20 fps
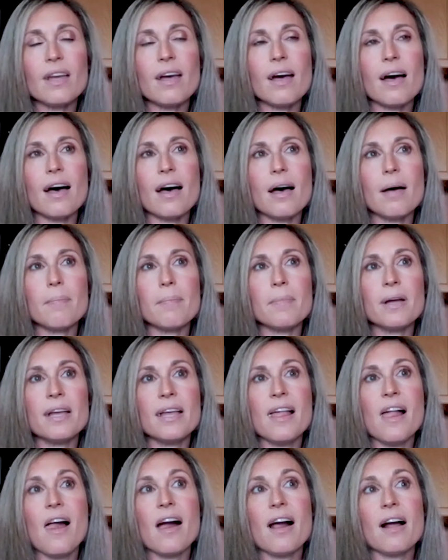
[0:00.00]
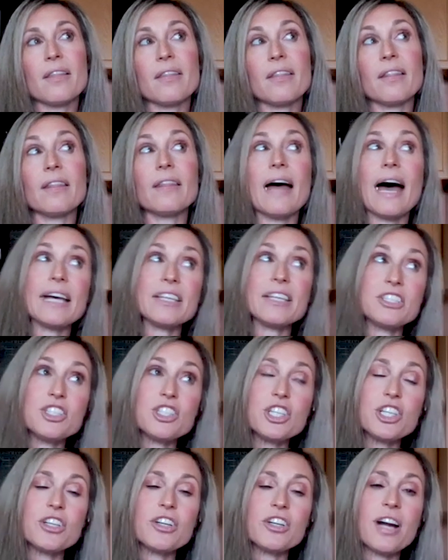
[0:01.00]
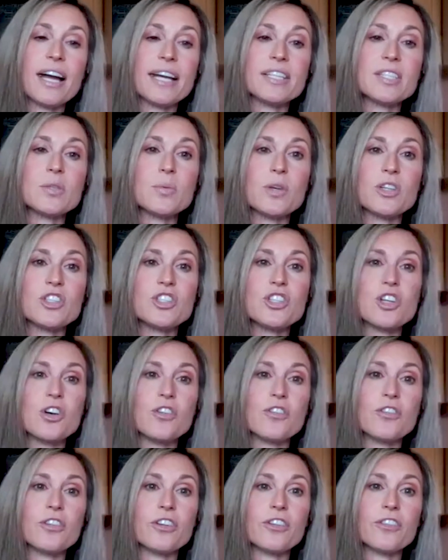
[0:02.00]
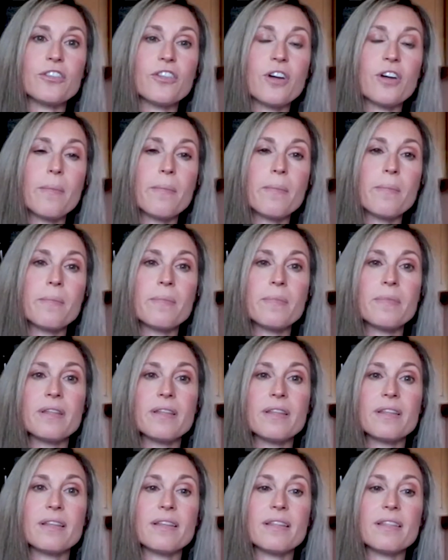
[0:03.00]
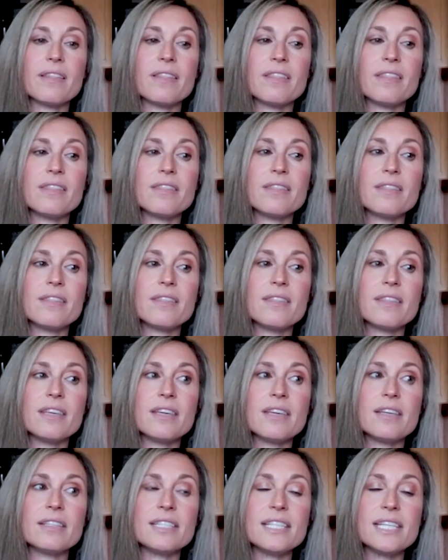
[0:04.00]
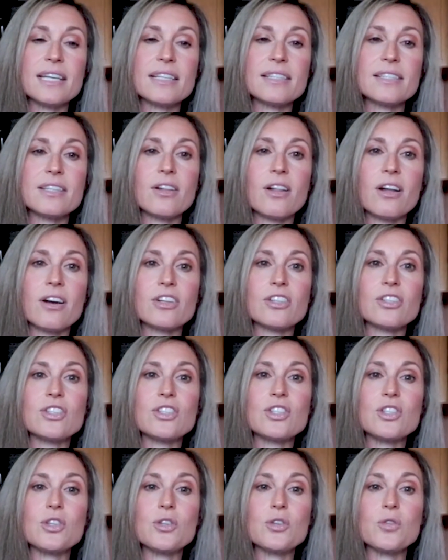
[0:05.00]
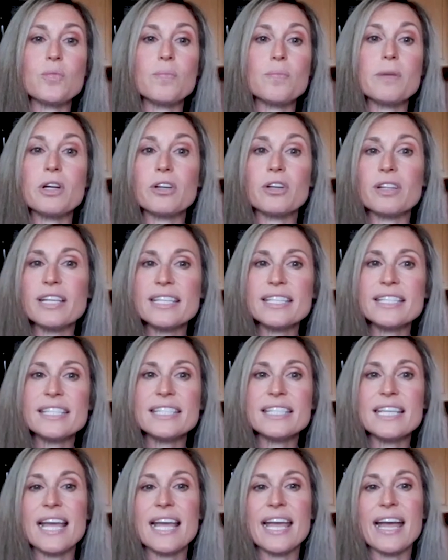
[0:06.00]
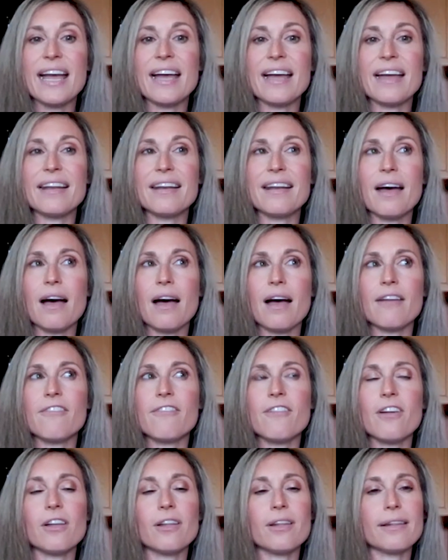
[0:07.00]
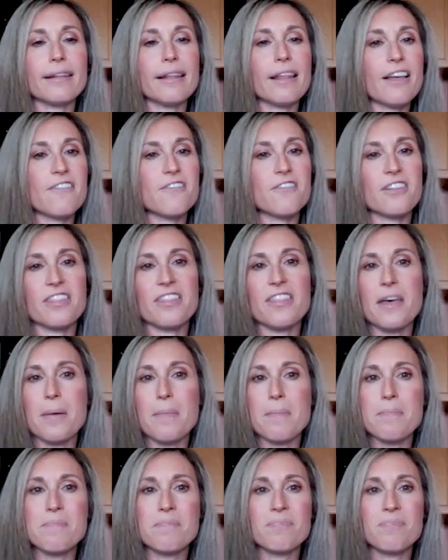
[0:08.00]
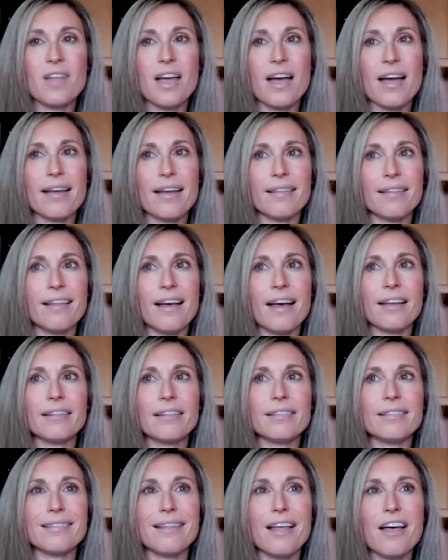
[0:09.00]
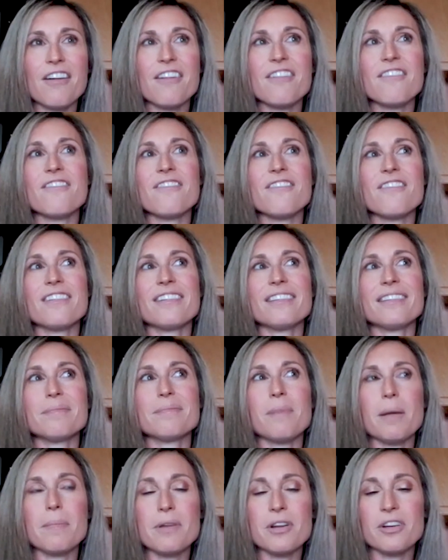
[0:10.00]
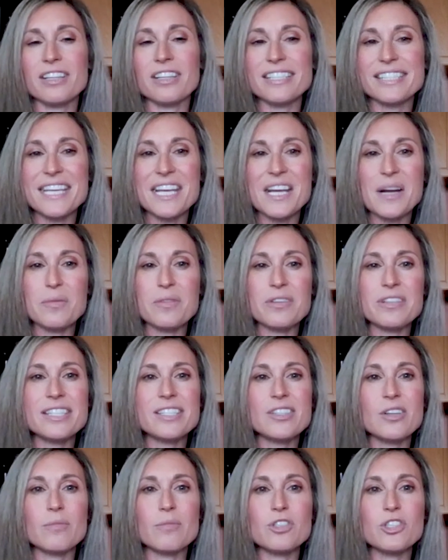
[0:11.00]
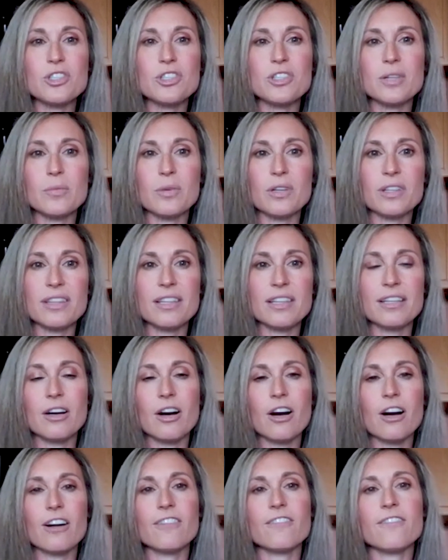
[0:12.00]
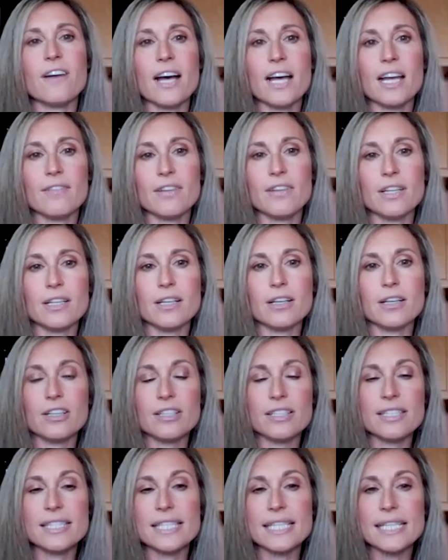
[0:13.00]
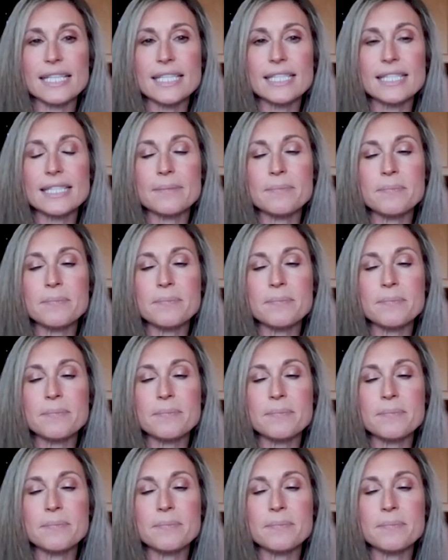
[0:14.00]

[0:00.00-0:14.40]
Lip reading: Last year, I switched over from the DSLRs to mirrorless, and I fell in love with them. I love my mirrorless cameras. So I'm shooting with an R5 and an R6.